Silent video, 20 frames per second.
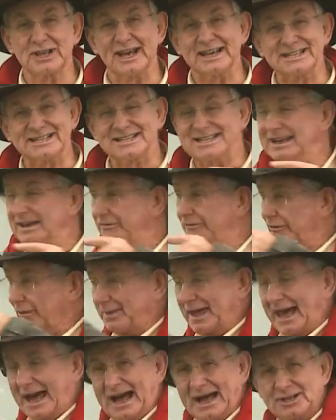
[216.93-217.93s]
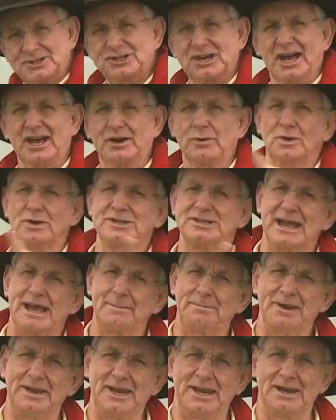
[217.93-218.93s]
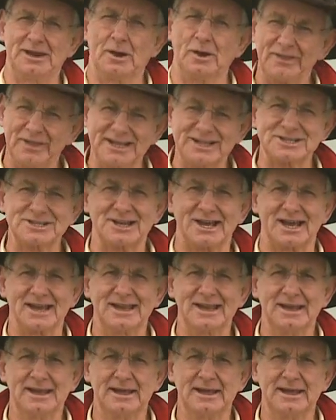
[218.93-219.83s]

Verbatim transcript: they see from the outside what's happening on the inside.